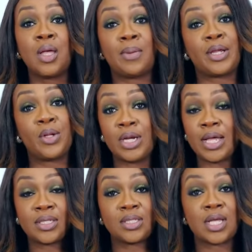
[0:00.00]
My
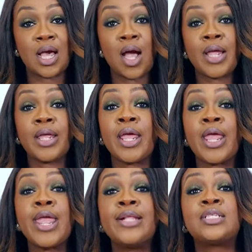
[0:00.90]
goodness, I
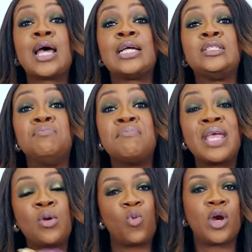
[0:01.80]
hate
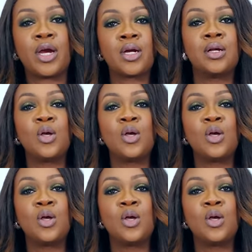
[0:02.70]
admin work